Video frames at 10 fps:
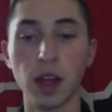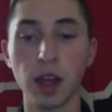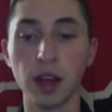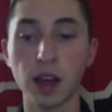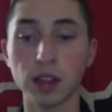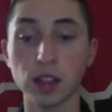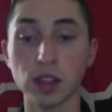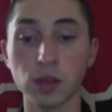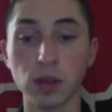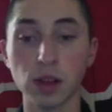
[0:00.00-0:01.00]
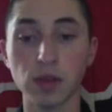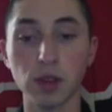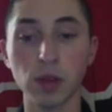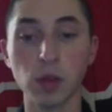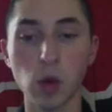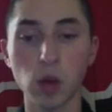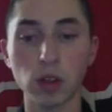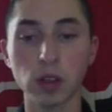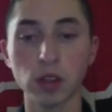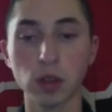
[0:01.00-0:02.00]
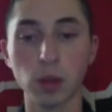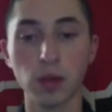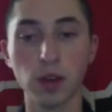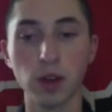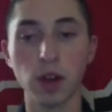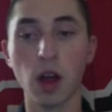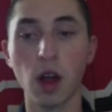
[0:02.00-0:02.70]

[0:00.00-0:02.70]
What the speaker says: and not just around the field borders to prevent